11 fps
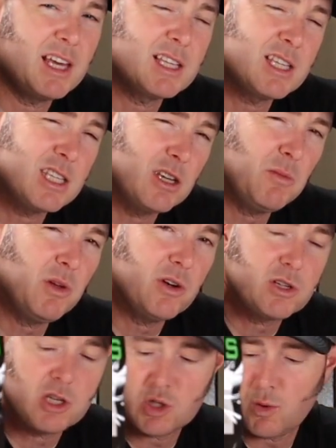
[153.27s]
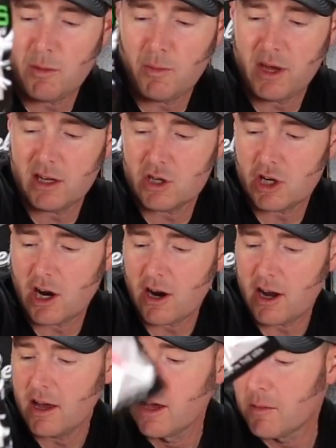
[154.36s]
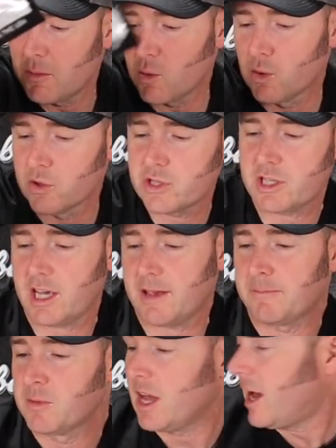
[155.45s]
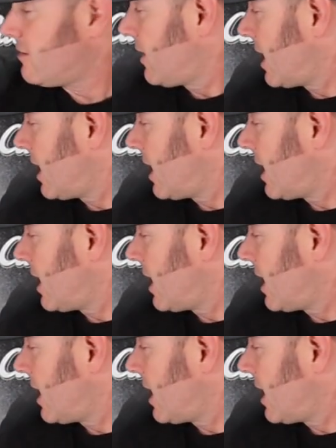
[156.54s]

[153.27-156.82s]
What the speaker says: It's similar to sweet pink cherry, but we'll see. I've